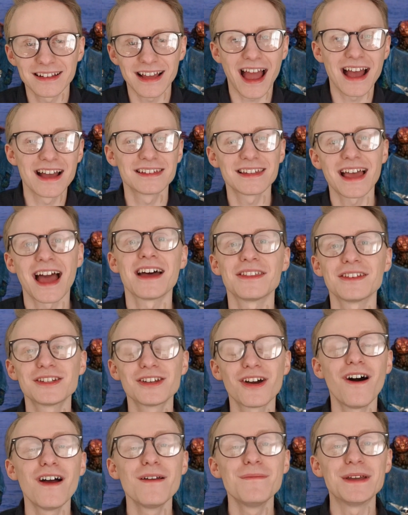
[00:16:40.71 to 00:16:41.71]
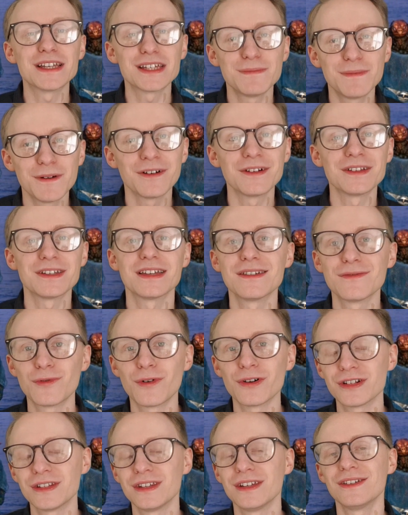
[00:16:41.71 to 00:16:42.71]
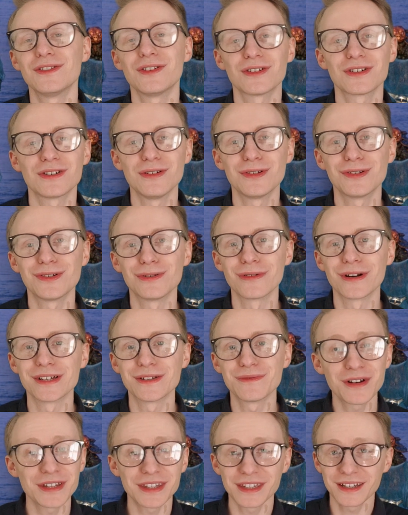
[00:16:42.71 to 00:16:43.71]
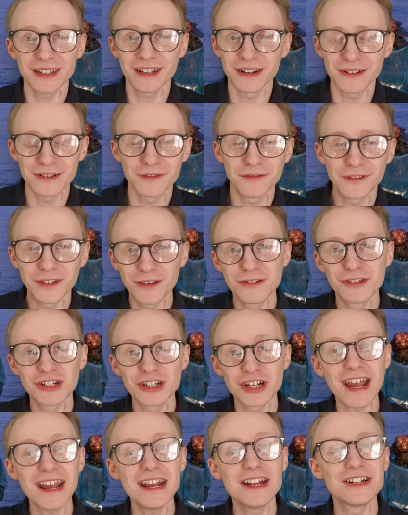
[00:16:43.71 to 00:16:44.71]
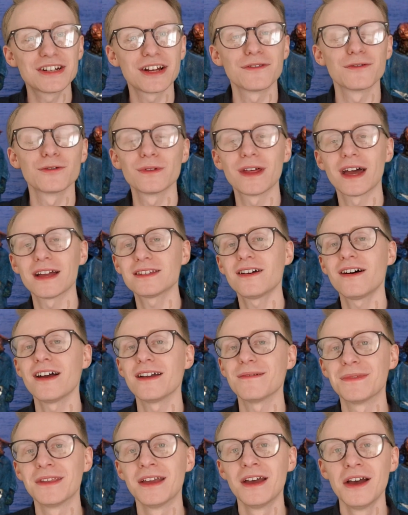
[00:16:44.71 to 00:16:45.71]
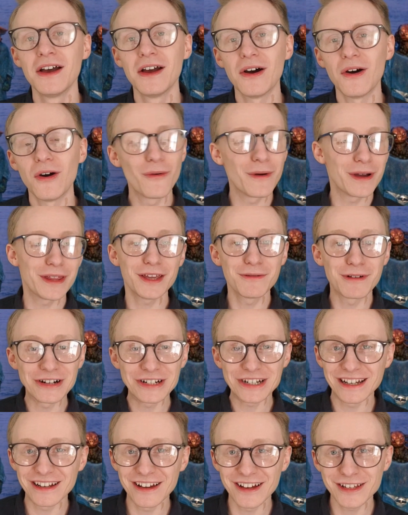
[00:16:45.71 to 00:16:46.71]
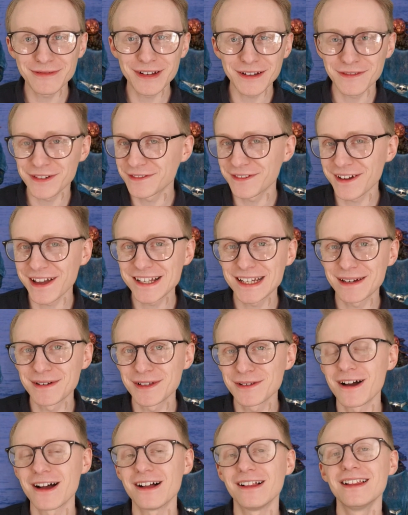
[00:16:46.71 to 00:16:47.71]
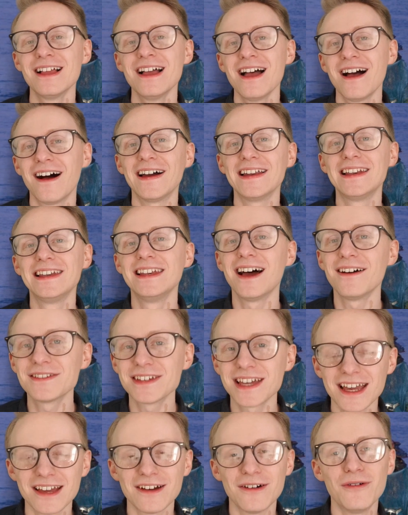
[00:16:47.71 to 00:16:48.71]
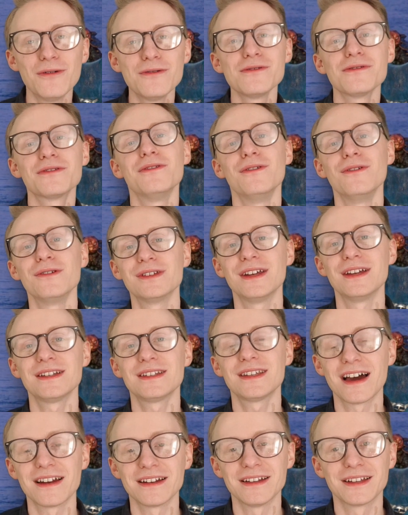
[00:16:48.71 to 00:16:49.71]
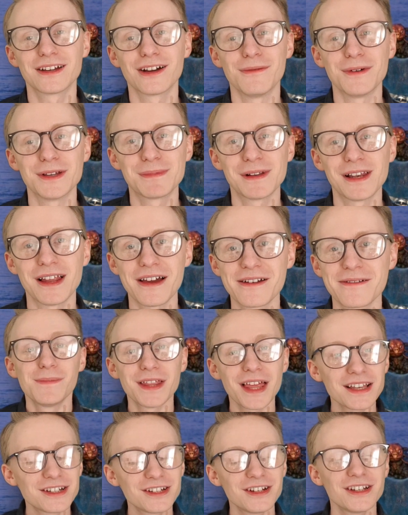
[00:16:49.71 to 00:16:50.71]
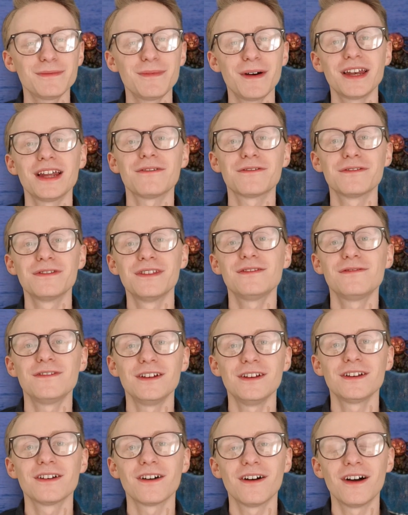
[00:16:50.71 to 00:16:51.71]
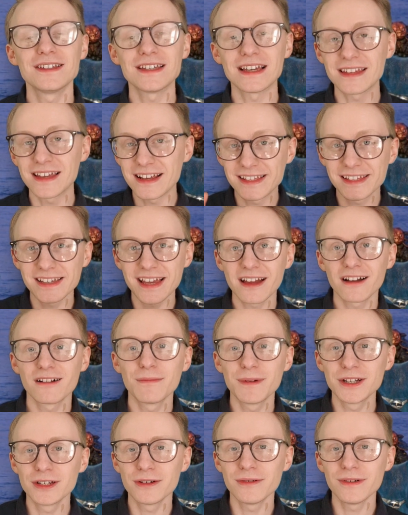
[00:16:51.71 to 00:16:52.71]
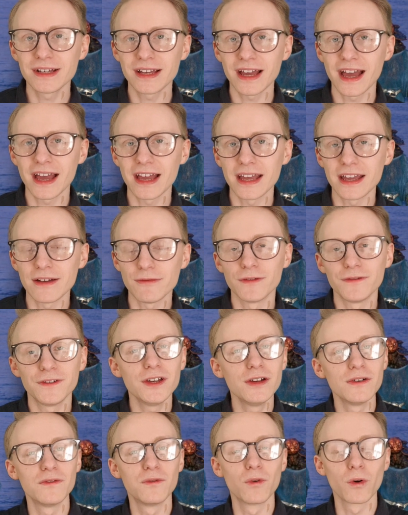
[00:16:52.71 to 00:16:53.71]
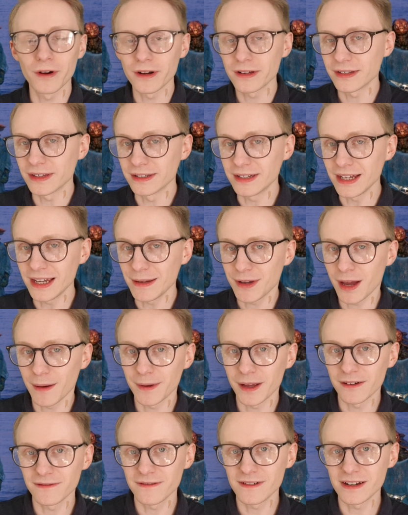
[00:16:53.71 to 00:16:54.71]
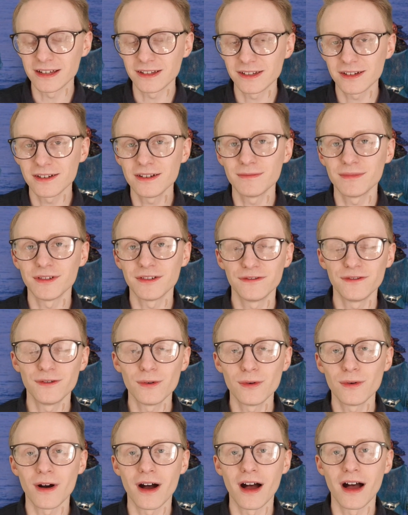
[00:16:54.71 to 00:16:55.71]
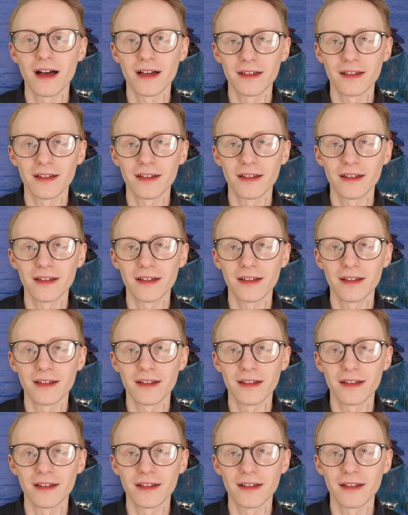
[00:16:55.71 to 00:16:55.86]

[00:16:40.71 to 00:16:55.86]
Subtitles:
at the time experiences of watching these Doctor Who stories, and whether, you know, your views changed over all that time, or whether you watched it last week for the first time as well. I'd love to hear all your thoughts on it down in the comments below. But that's just about it from this video, guys. As I say, I'll be doing a review of Warriors of the Deep coming up fairly soon before